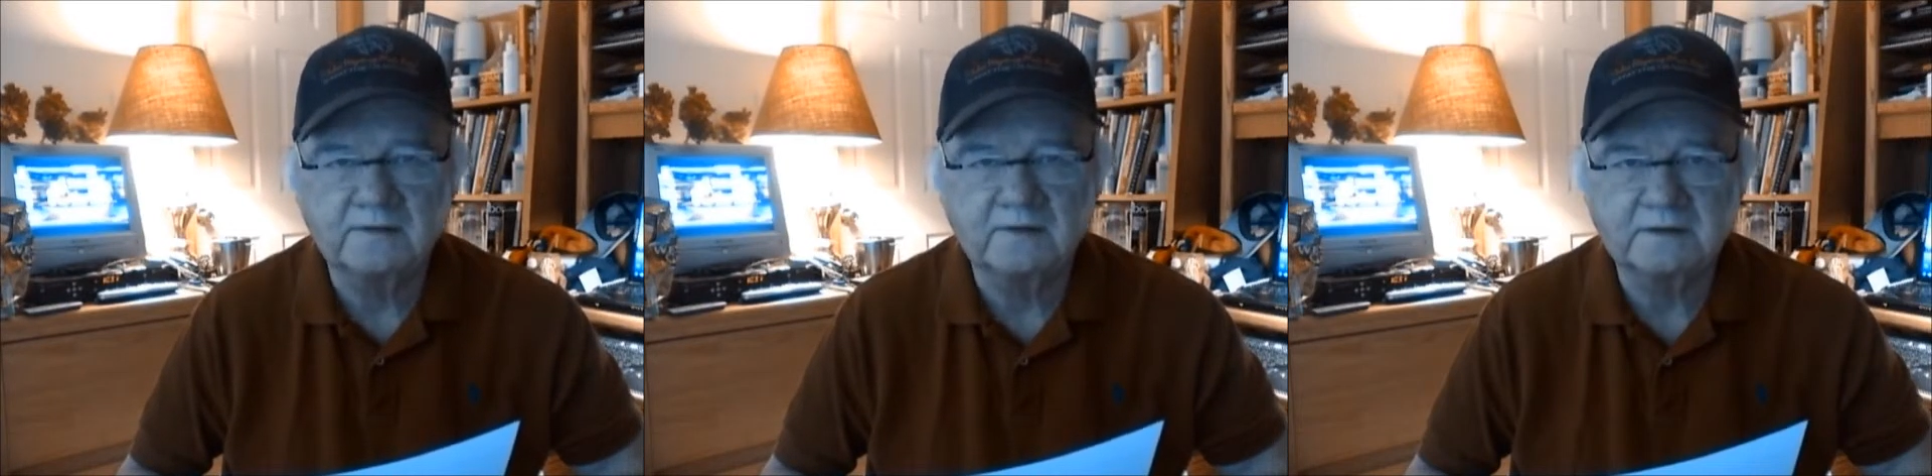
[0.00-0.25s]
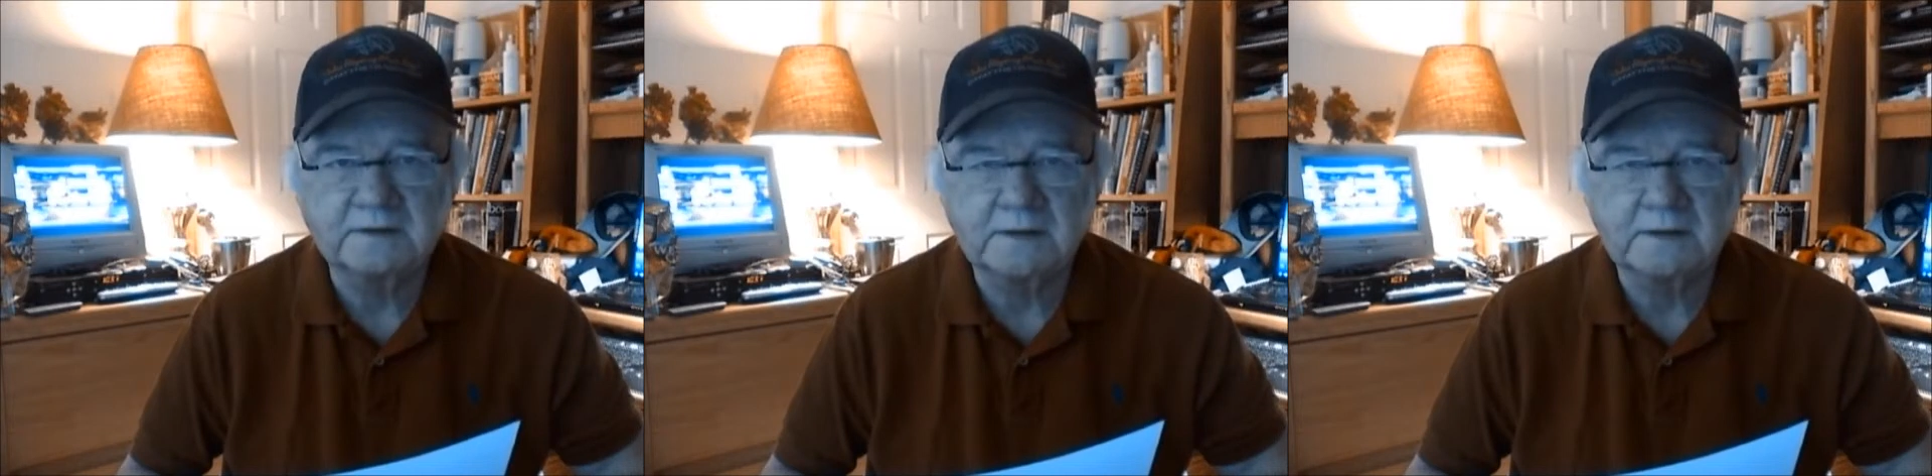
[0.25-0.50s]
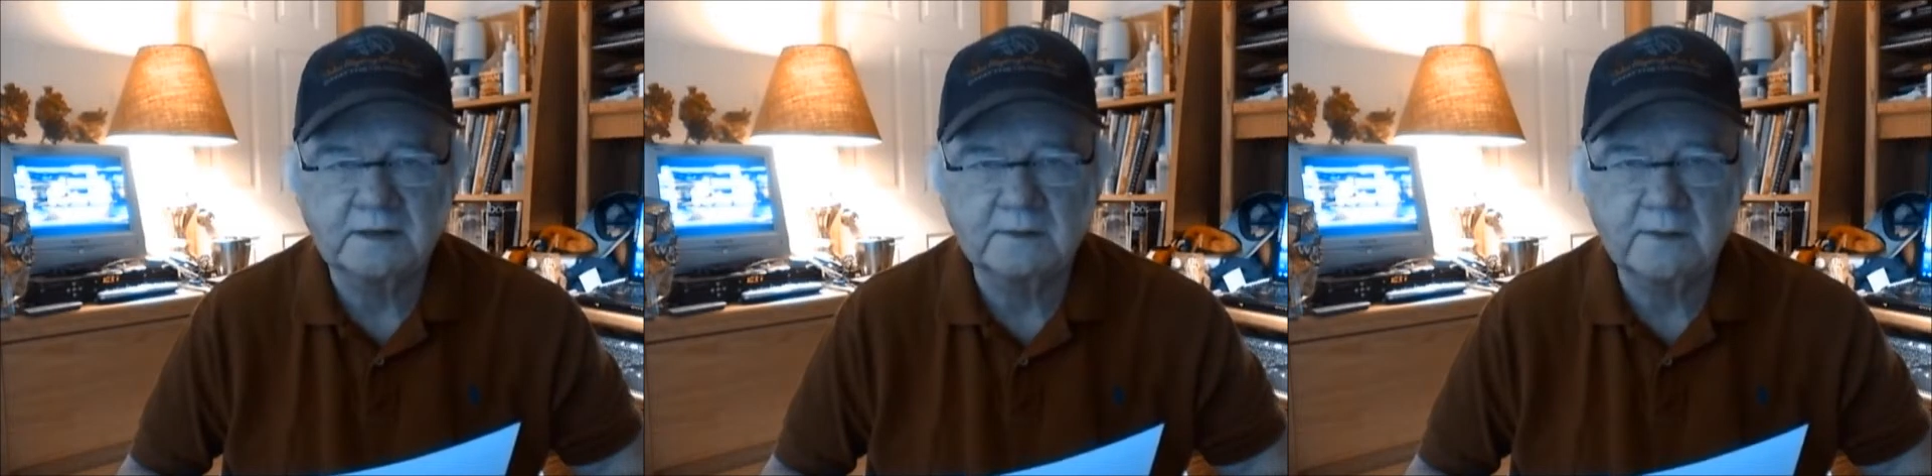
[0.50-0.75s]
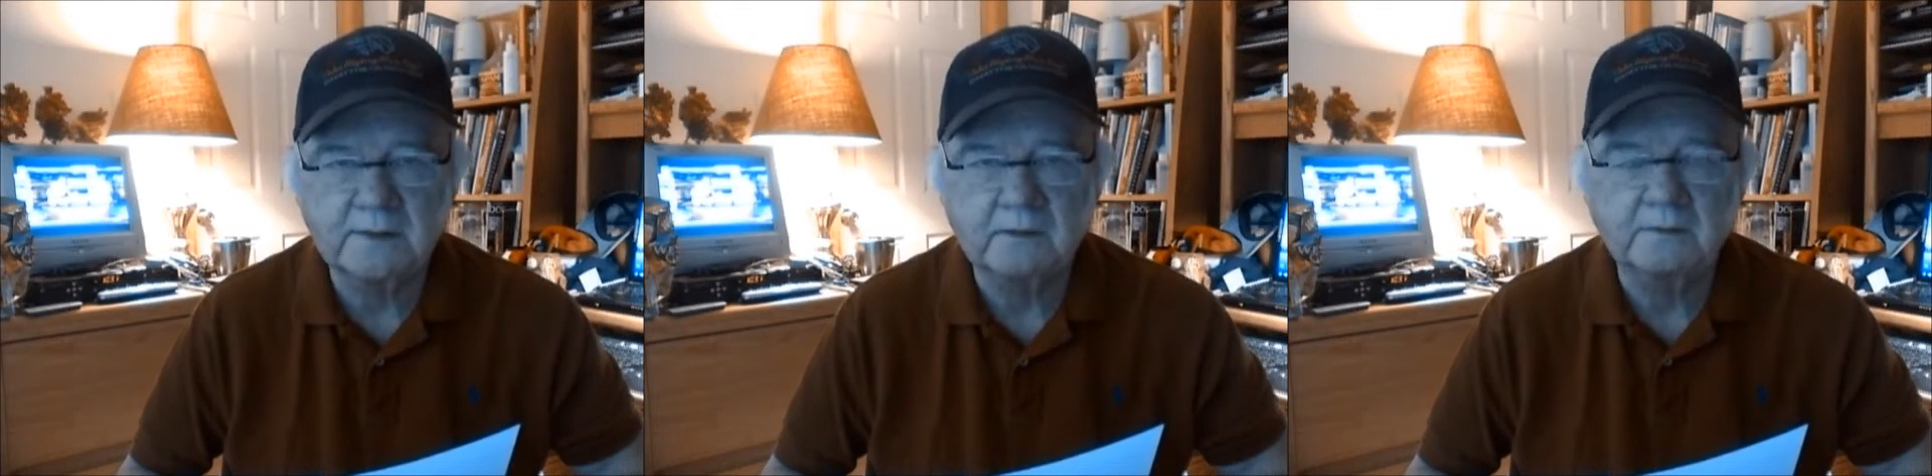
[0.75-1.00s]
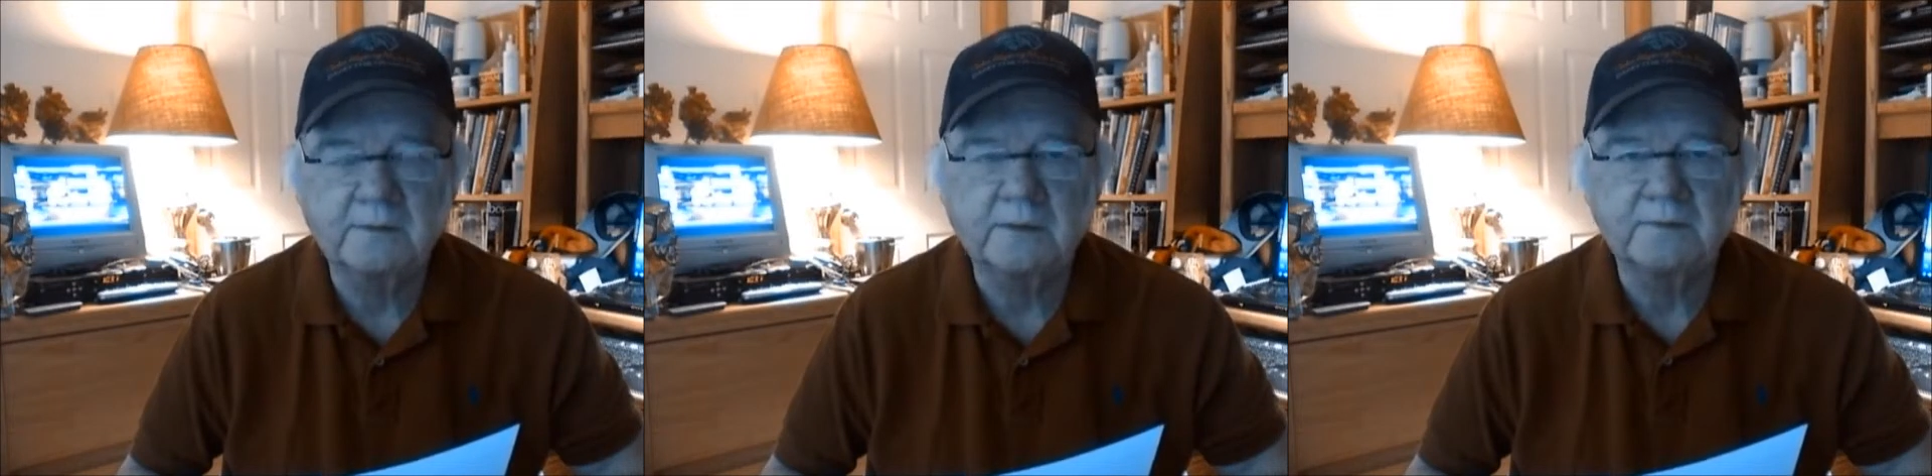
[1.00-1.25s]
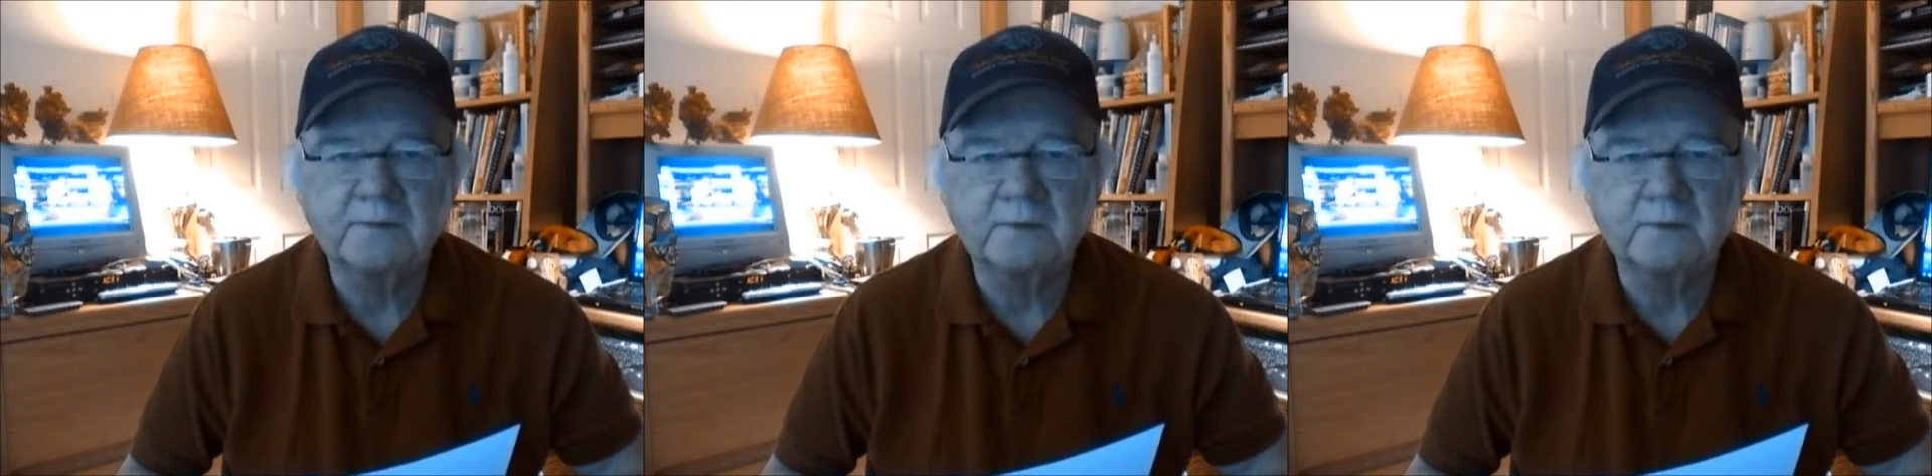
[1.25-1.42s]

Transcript: I've isolated a power pup